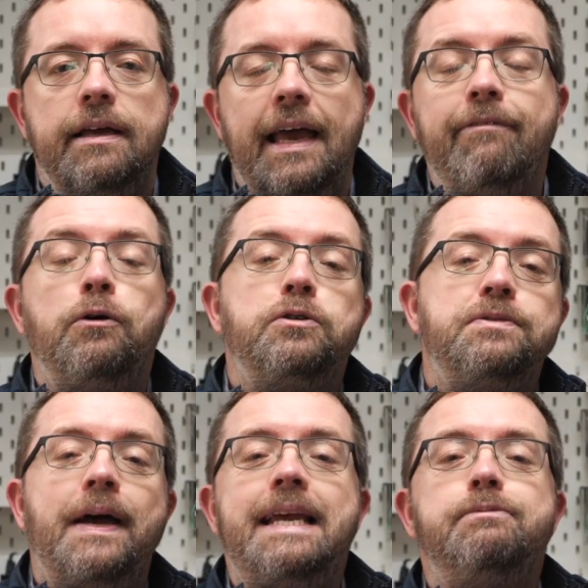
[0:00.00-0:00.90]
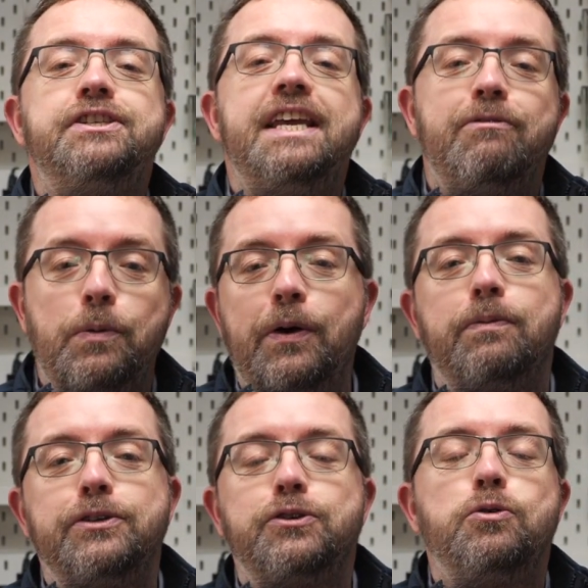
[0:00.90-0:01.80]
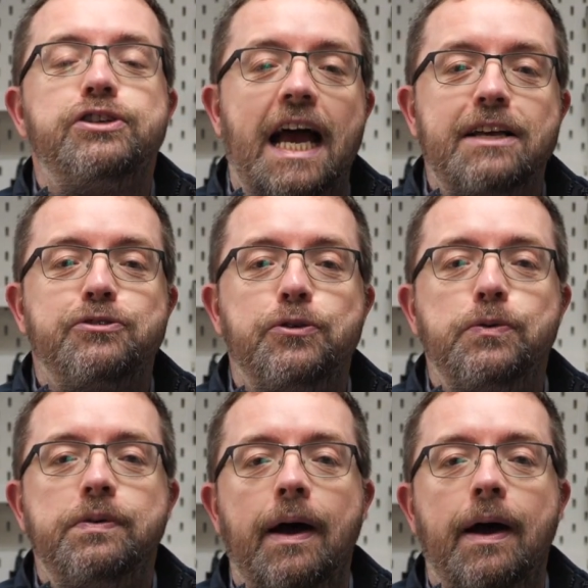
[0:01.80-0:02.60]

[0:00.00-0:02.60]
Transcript: Hey folks, my name's Steve and welcome to Scotia Astro.